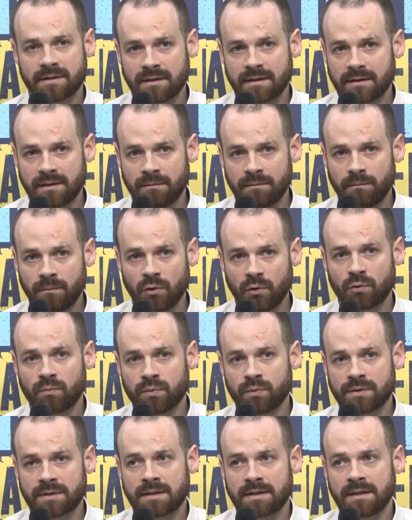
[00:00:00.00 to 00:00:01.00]
For example,
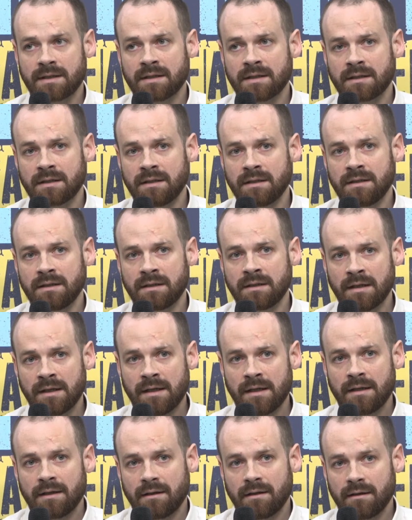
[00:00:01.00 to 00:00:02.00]
under the
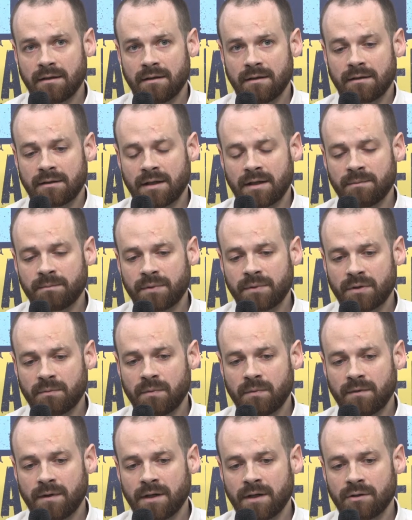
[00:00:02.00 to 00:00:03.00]
martial law,
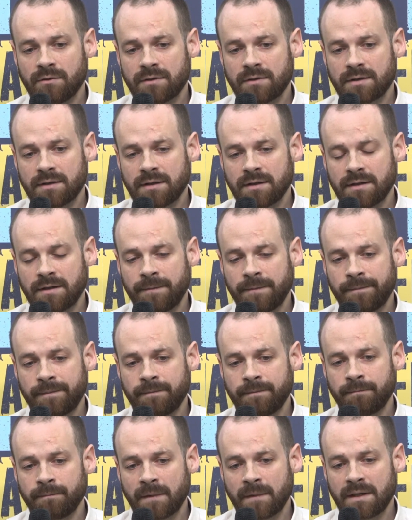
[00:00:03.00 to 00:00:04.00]
those
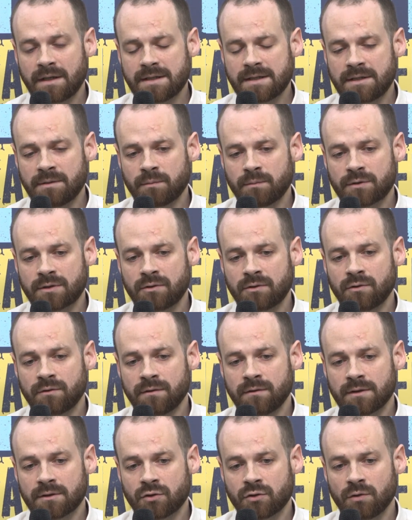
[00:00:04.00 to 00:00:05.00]
the personnel
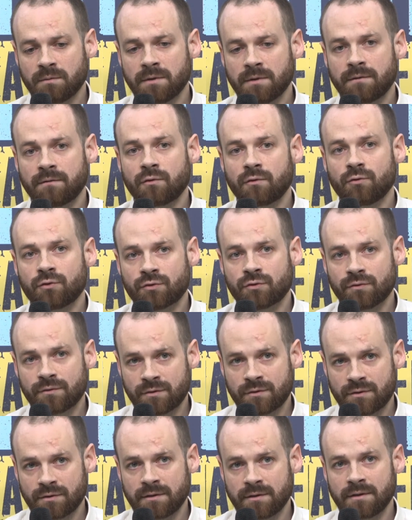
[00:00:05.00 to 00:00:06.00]
serving at the block
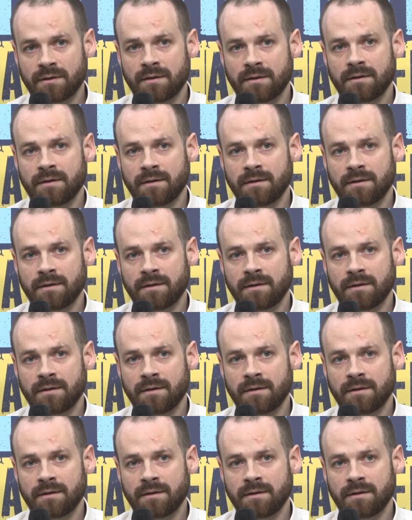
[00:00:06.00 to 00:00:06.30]
posts,